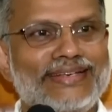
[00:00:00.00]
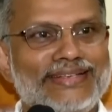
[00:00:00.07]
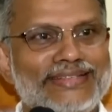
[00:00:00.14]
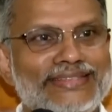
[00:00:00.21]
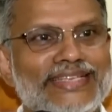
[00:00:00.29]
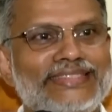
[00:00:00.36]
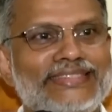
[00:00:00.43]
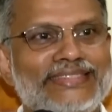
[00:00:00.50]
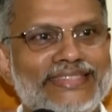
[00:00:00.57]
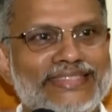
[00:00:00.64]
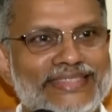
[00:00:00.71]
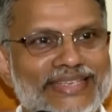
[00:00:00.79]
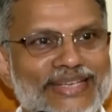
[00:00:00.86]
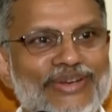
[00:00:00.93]
such
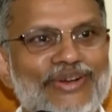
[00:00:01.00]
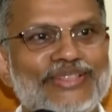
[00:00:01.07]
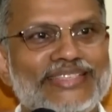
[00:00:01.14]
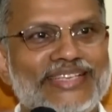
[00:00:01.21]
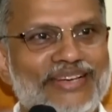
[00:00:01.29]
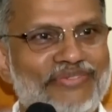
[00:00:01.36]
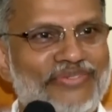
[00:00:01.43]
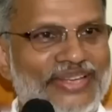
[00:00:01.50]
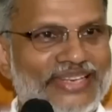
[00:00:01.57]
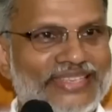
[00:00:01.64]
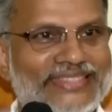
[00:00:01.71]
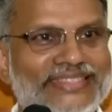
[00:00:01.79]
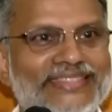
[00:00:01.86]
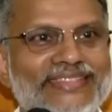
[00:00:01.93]
technological
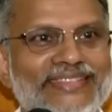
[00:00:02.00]
fields.